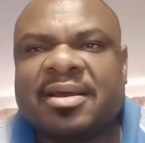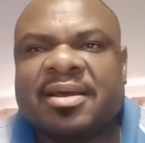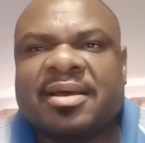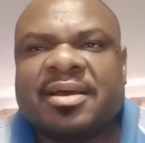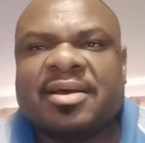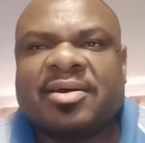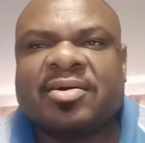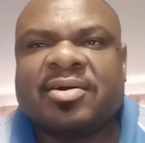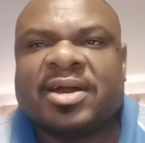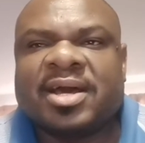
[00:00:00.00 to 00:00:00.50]

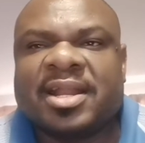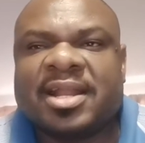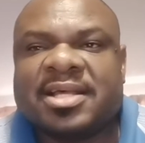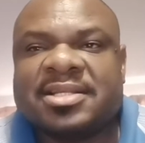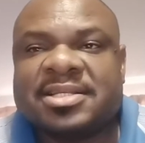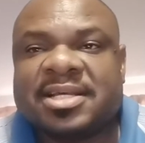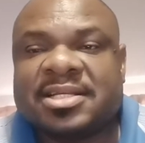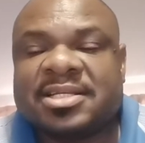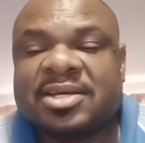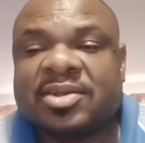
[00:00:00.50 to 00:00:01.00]

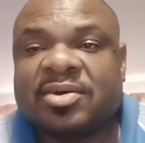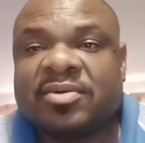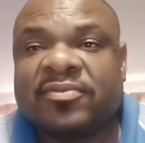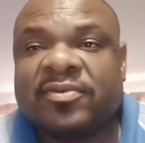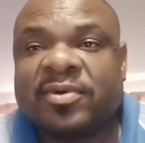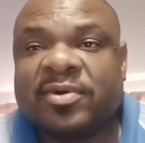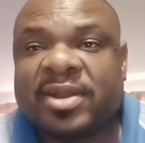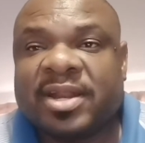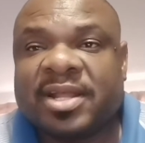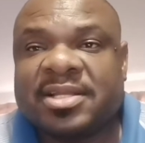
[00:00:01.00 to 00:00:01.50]
organization of
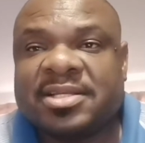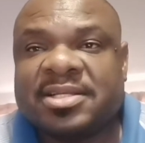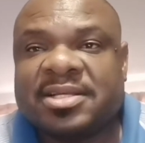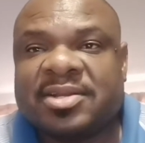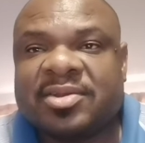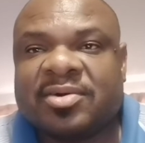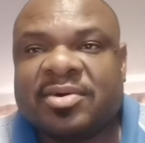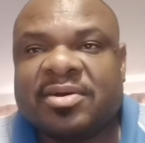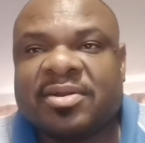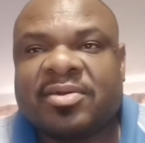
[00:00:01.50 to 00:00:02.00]

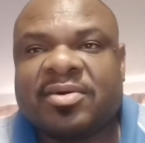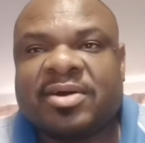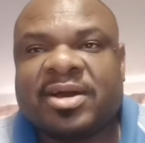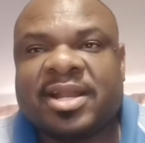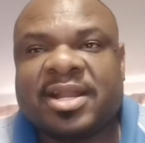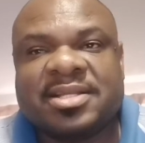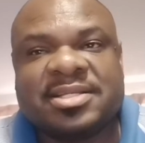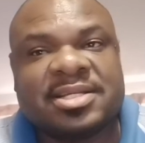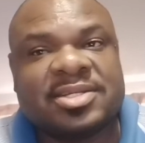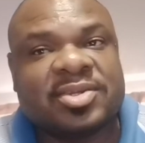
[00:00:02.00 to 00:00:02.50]
origin or
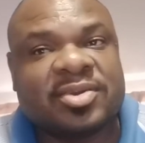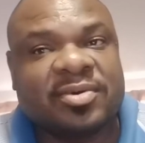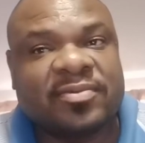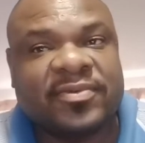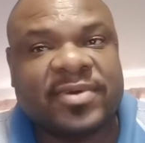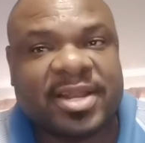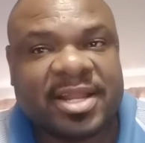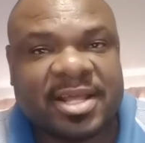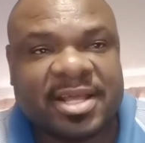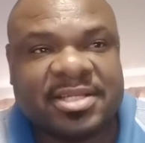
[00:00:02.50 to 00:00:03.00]
organization of
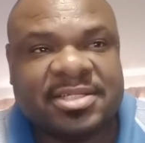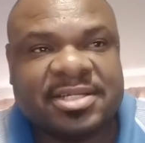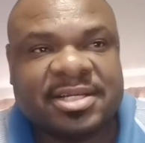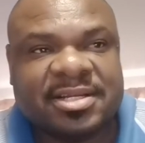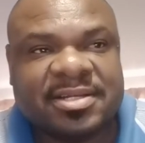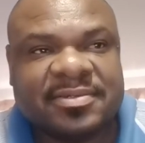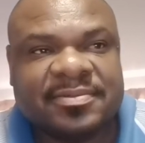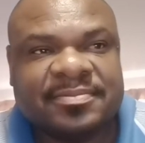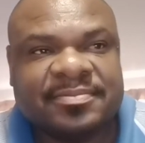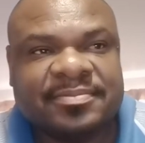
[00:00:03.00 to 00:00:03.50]

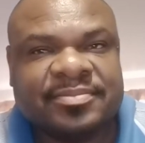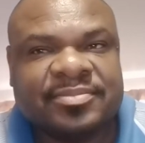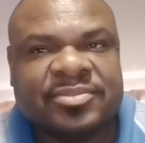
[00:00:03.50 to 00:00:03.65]
creation.